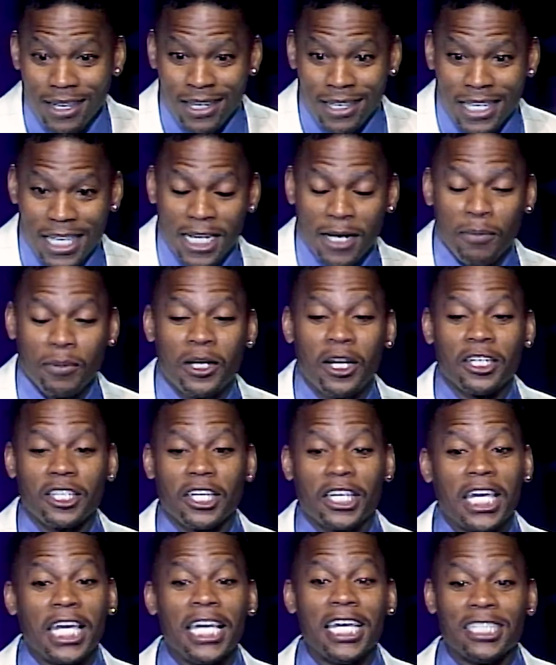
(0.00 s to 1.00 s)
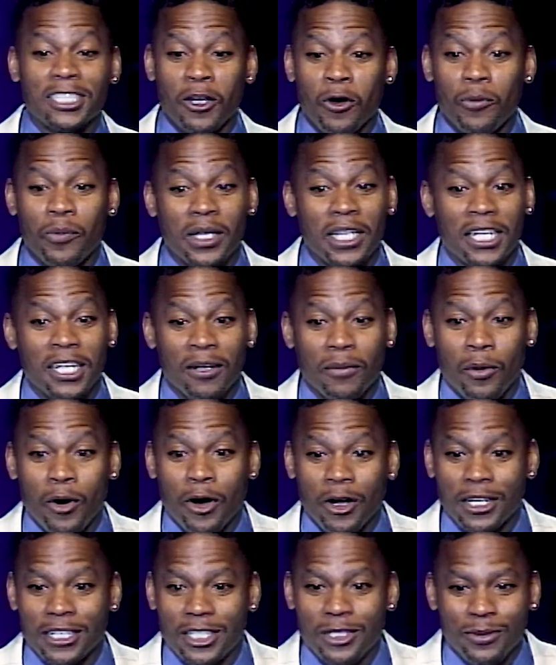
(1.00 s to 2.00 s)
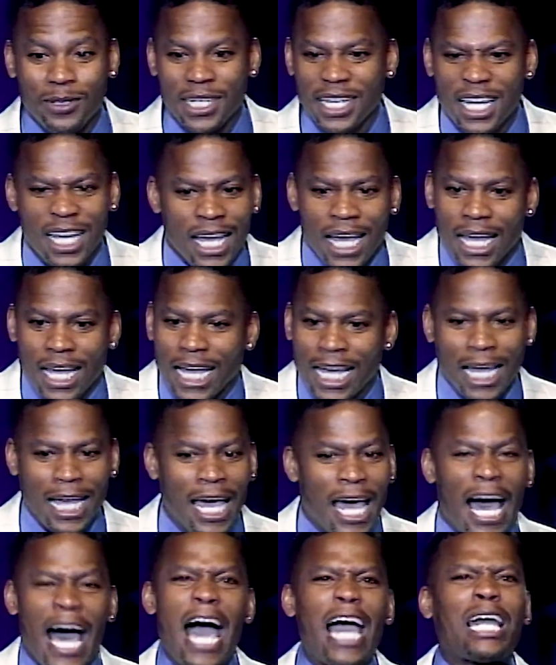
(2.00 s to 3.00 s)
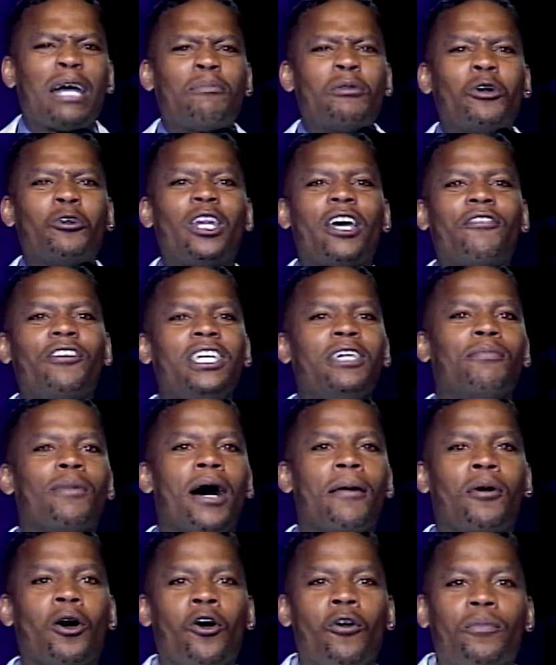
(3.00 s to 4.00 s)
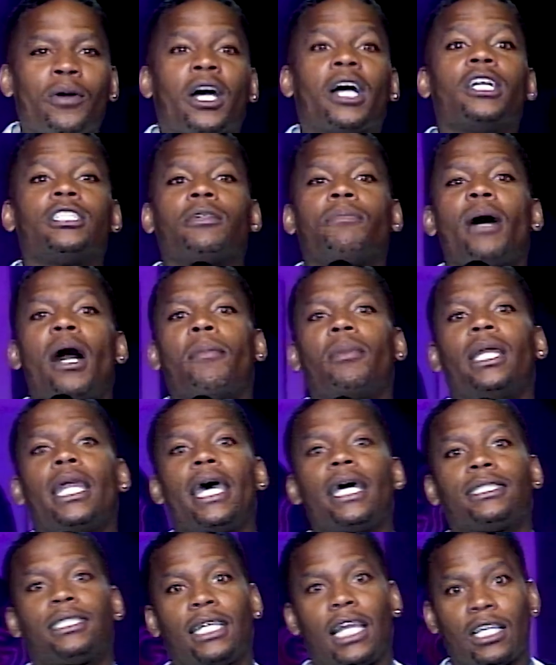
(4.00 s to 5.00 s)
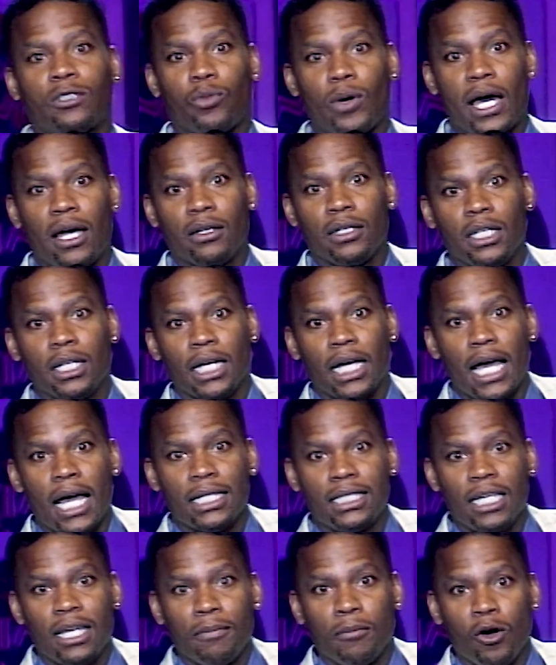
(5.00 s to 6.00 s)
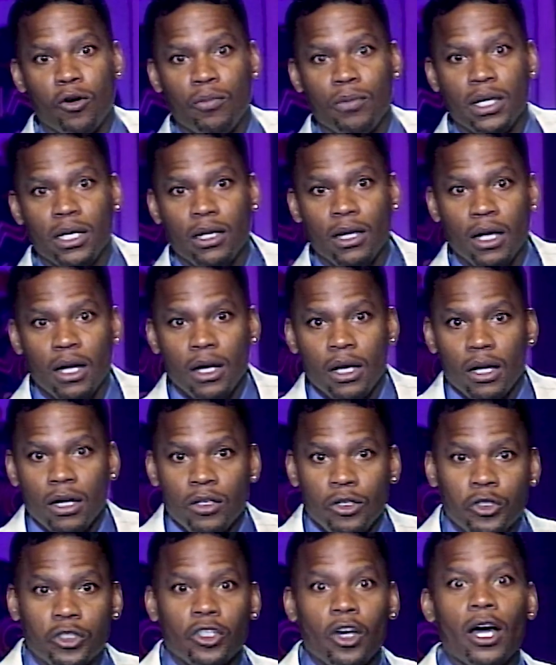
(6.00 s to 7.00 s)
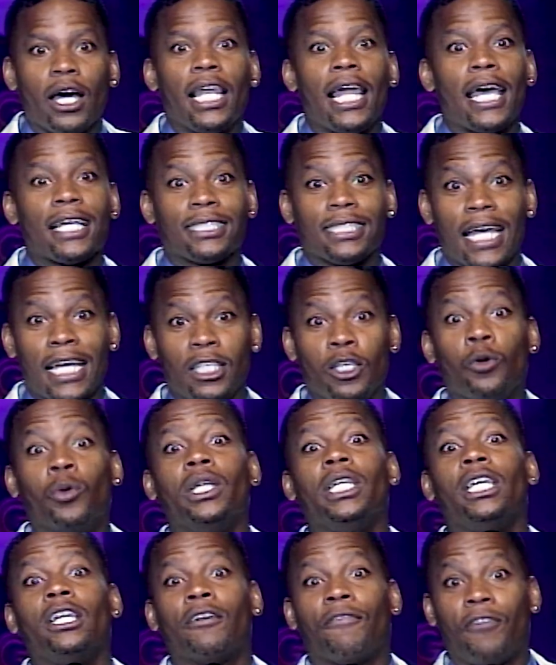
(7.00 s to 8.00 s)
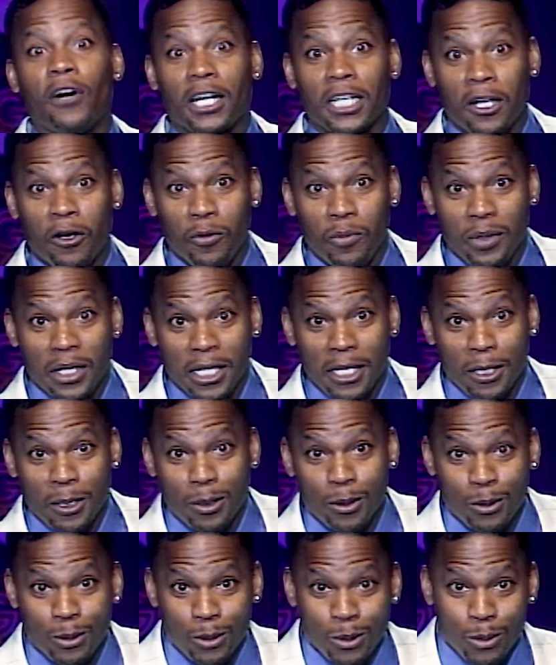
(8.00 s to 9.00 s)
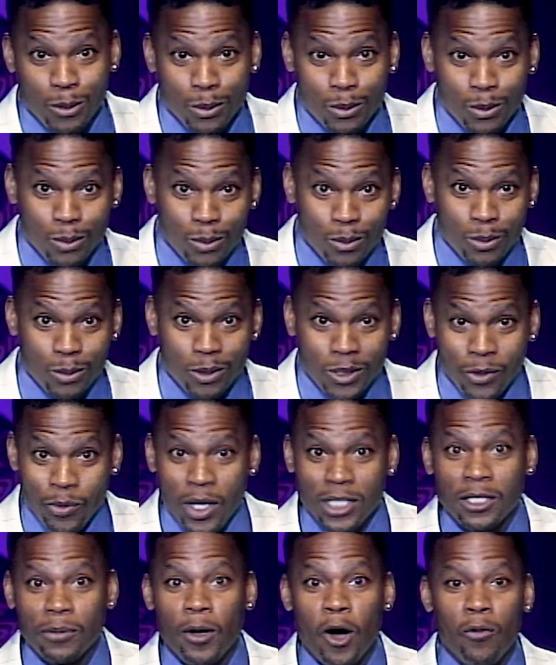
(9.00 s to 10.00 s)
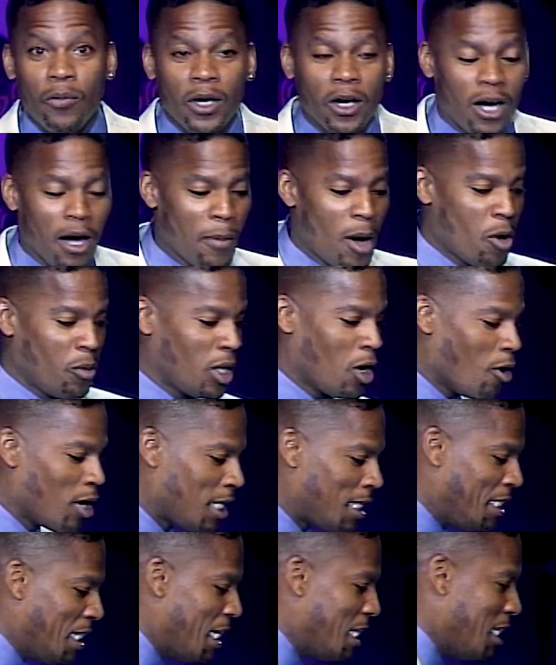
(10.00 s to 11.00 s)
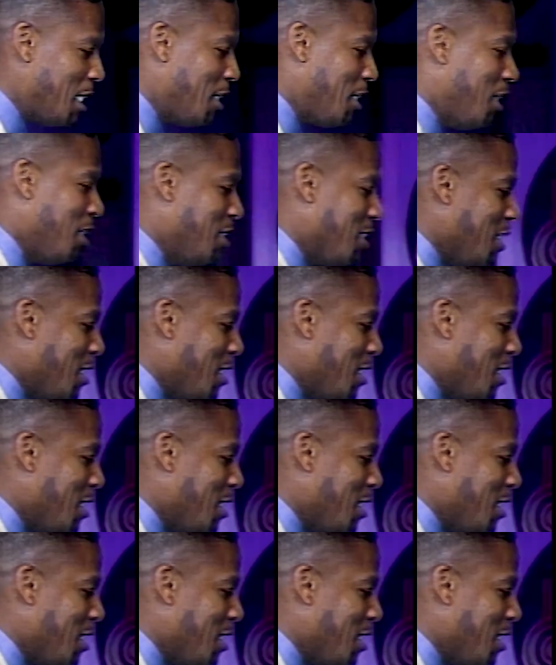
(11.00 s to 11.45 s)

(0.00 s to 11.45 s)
Get up and cook your kids oatmeal in the morning. How come you don't never eat mama oatmeal? Because your mama nasty. That's why I don't need a goddamn oatmeal. You saw her last night. You wouldn't need a fucking oatmeal. You want some oatmeal? Come on, we're going to Denny's.